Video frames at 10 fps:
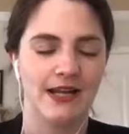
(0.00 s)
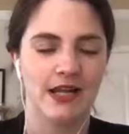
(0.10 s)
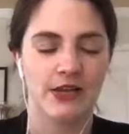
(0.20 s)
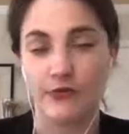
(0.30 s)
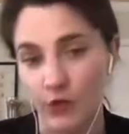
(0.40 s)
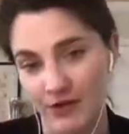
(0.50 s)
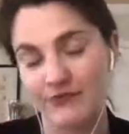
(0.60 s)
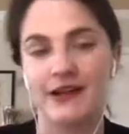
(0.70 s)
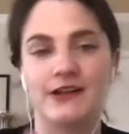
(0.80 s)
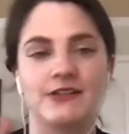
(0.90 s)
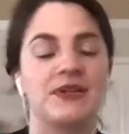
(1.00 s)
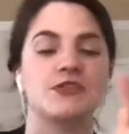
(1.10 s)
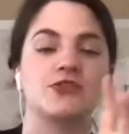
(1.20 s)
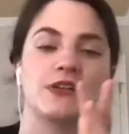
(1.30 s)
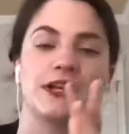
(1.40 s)
the foreign affairs
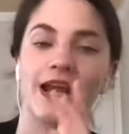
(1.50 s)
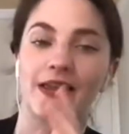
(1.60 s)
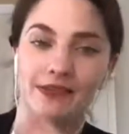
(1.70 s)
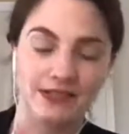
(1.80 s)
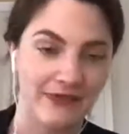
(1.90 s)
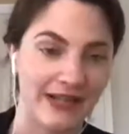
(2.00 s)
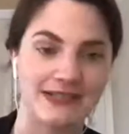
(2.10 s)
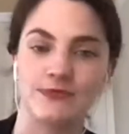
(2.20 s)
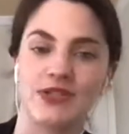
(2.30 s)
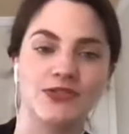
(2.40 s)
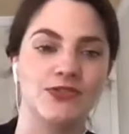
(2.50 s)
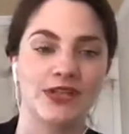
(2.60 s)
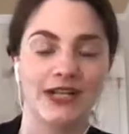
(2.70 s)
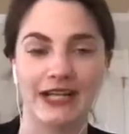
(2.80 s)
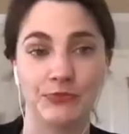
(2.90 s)
ministry and the defense
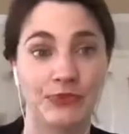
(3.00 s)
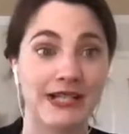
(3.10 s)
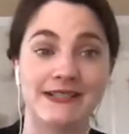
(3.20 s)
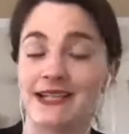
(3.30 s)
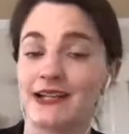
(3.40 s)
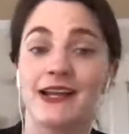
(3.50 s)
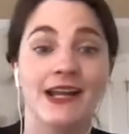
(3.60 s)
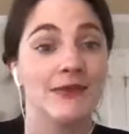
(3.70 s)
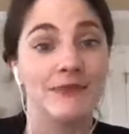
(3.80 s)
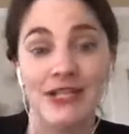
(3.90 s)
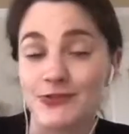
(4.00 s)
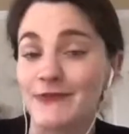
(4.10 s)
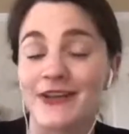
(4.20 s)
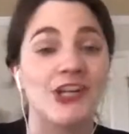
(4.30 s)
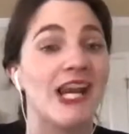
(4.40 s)
ministry it brings in ministry
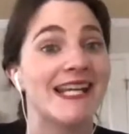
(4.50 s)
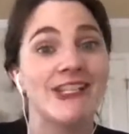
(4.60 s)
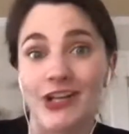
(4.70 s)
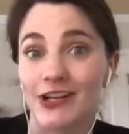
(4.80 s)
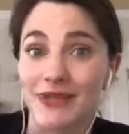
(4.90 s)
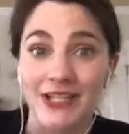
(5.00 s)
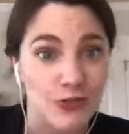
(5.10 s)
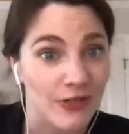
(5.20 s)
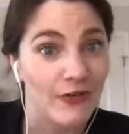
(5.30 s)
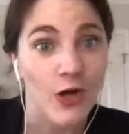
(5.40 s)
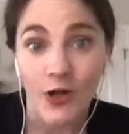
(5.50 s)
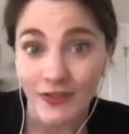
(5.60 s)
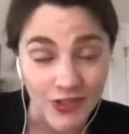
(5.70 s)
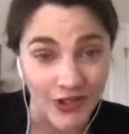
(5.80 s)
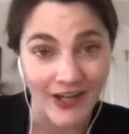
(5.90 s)
of education ministry of
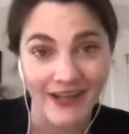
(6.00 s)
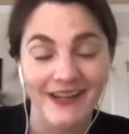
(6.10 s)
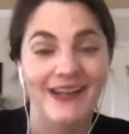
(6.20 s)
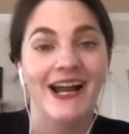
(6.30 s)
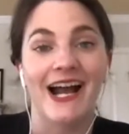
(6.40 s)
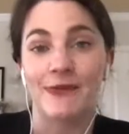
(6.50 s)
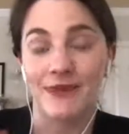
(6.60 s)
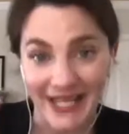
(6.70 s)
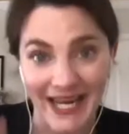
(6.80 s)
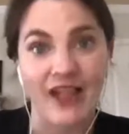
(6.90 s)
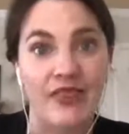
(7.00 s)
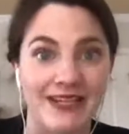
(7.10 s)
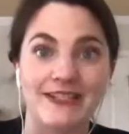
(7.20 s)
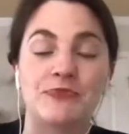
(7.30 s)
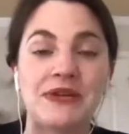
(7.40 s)
culture um, again,
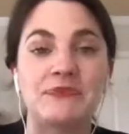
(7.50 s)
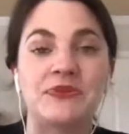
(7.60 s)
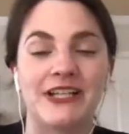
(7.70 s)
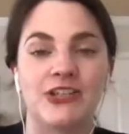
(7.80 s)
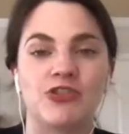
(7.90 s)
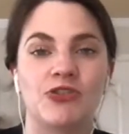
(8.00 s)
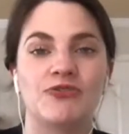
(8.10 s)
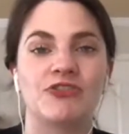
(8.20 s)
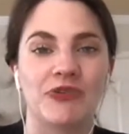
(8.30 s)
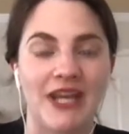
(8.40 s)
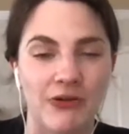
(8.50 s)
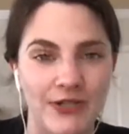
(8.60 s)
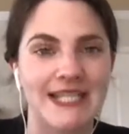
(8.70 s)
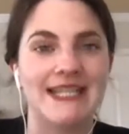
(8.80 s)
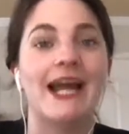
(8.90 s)
these are people issues. So they
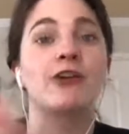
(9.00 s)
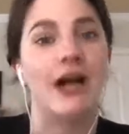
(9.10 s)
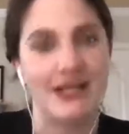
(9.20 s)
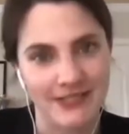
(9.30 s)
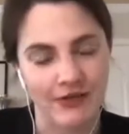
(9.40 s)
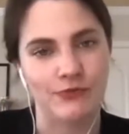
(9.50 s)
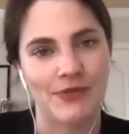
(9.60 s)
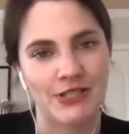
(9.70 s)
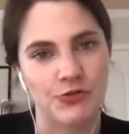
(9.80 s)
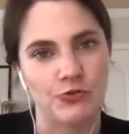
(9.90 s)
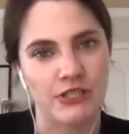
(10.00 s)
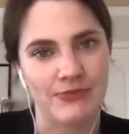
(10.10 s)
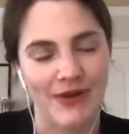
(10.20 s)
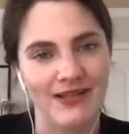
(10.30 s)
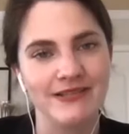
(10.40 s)
create that cross governmental
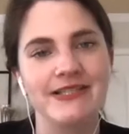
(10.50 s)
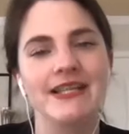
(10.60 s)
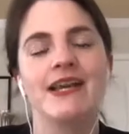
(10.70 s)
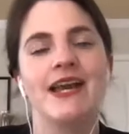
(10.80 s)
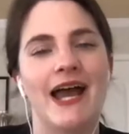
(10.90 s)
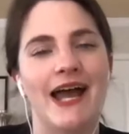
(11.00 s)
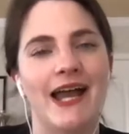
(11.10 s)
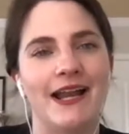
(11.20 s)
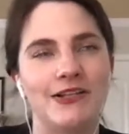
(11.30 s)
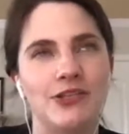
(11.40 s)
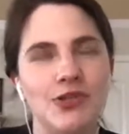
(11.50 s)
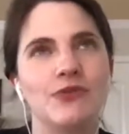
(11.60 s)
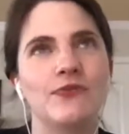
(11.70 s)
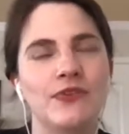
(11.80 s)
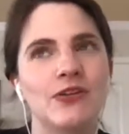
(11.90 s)
response. And
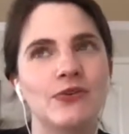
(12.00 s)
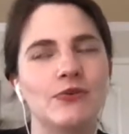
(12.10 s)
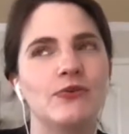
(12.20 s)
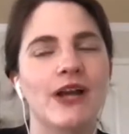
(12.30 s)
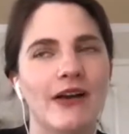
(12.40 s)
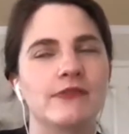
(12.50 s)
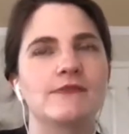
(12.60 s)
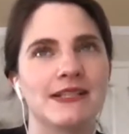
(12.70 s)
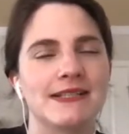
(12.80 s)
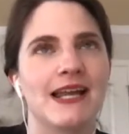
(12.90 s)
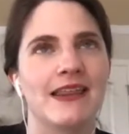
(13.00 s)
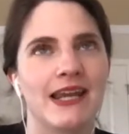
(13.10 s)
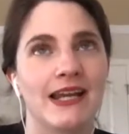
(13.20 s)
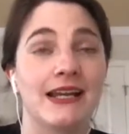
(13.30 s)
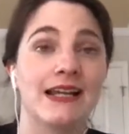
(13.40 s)
too few governments, I
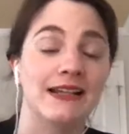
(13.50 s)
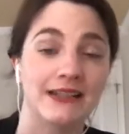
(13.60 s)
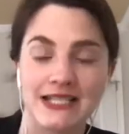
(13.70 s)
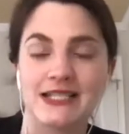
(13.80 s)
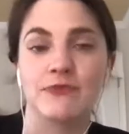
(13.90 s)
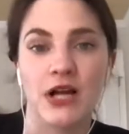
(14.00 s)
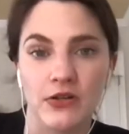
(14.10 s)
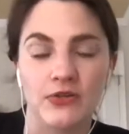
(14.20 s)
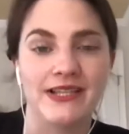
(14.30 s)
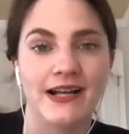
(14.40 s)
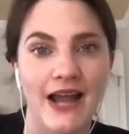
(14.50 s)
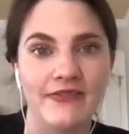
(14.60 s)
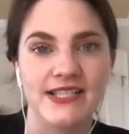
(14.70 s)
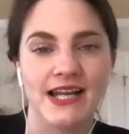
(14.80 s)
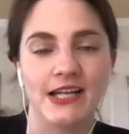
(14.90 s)
think, at least among those that
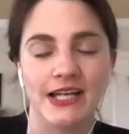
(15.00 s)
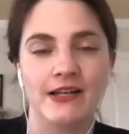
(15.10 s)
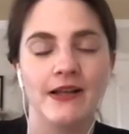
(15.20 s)
I've studied,